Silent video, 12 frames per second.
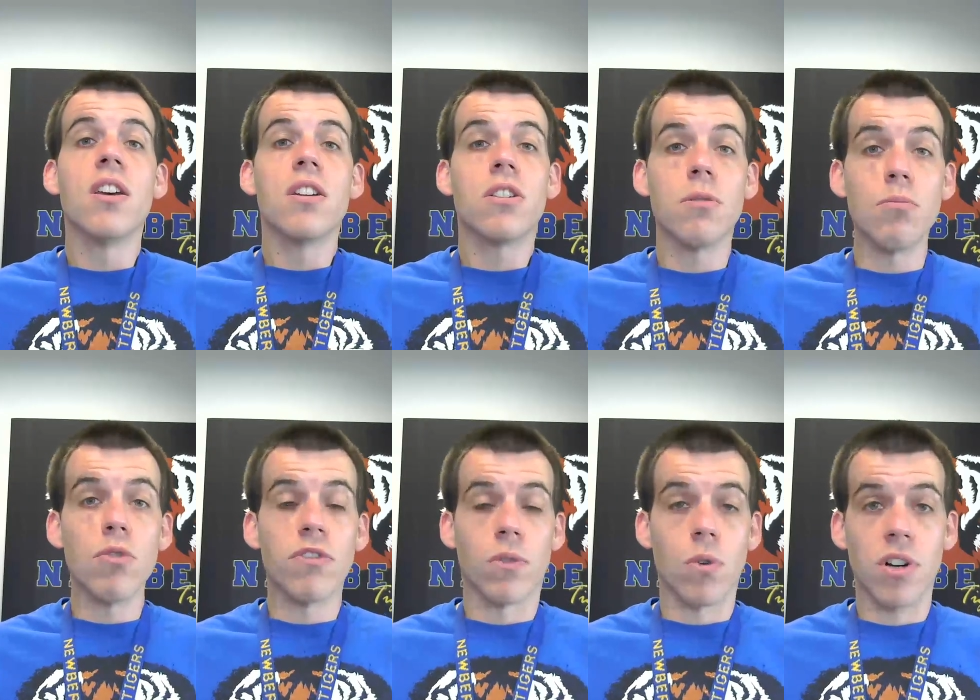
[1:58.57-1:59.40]
to
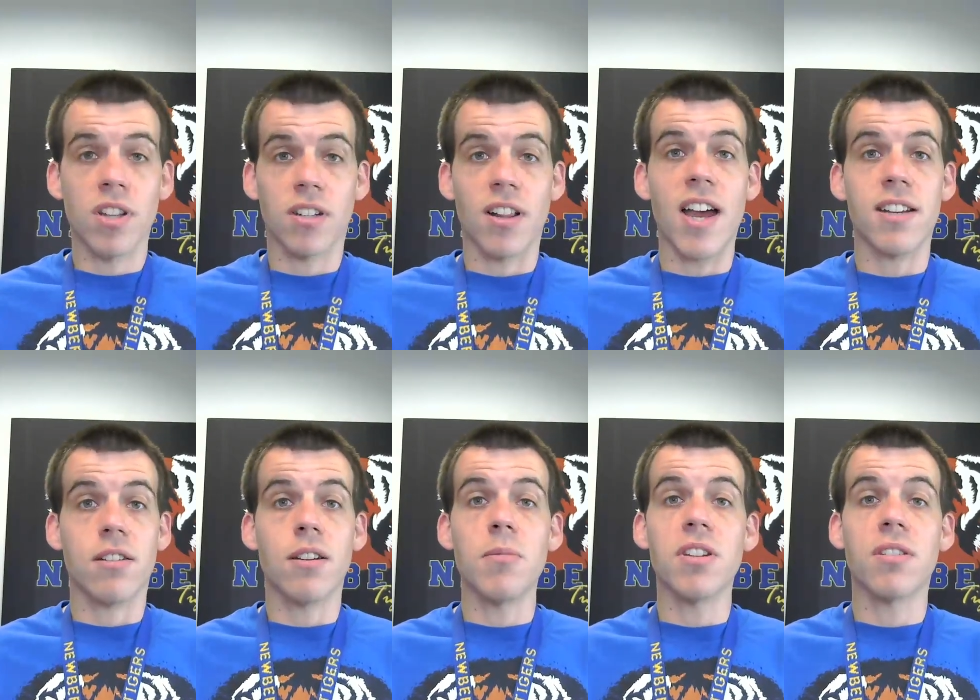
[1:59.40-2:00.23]
move forward in the class
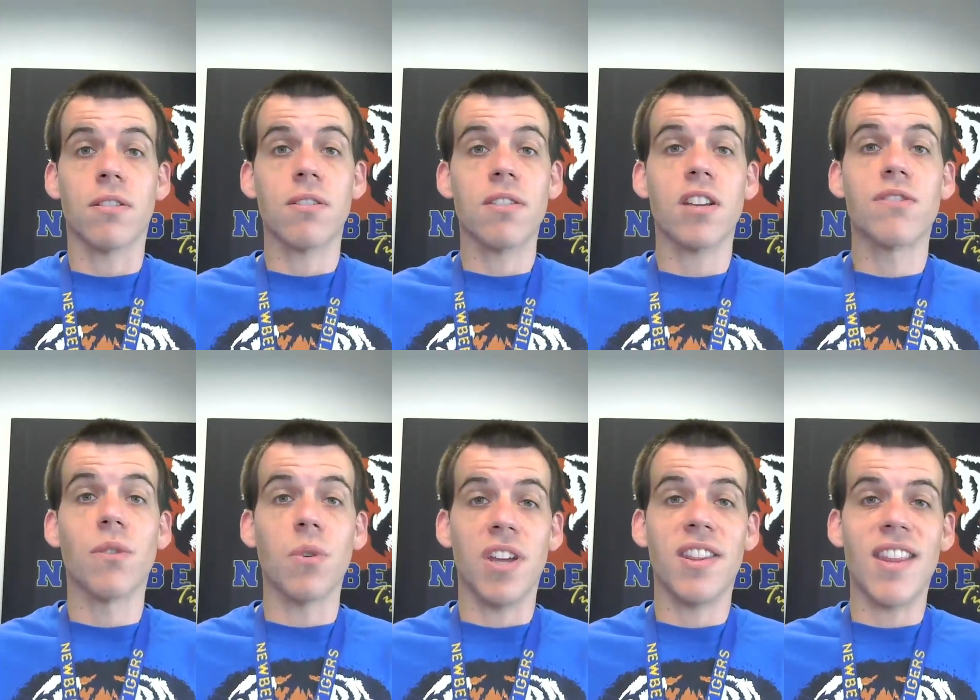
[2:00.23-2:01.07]
and to be
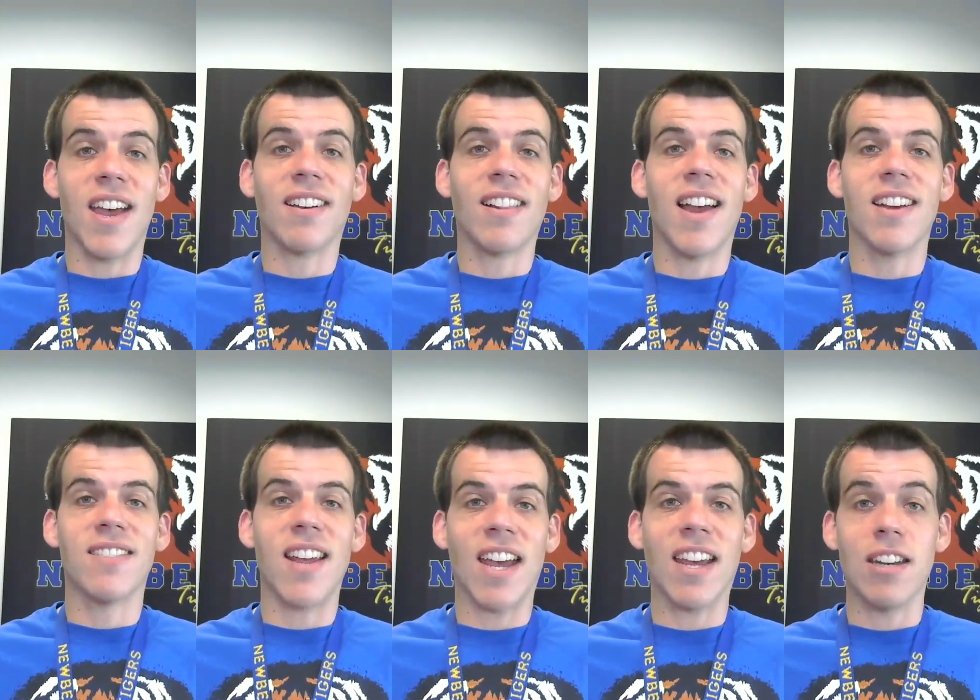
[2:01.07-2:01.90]
successful in that class
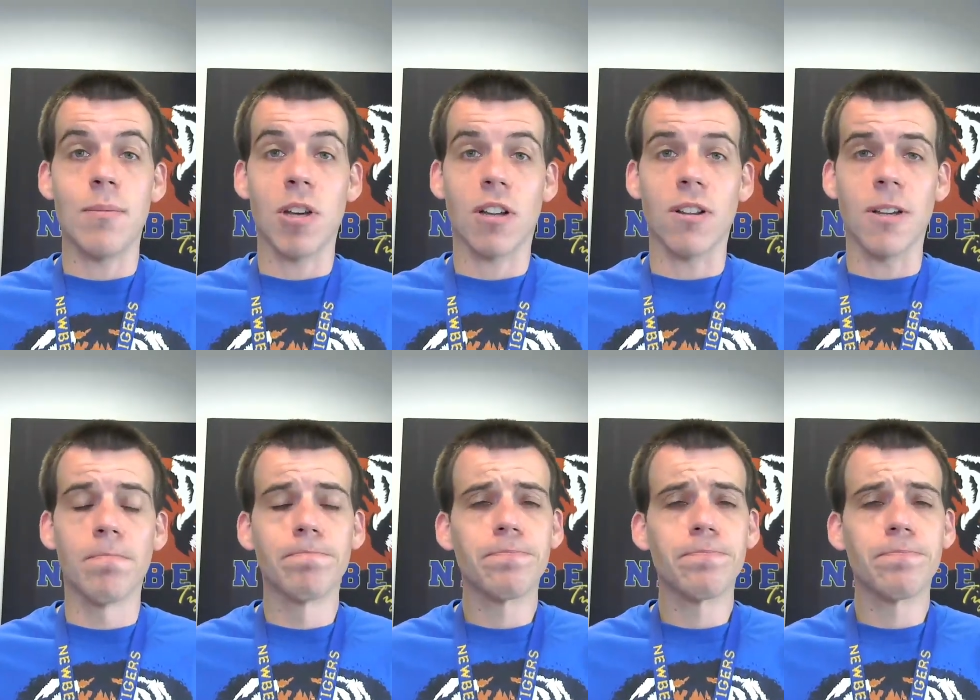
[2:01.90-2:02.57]
academically.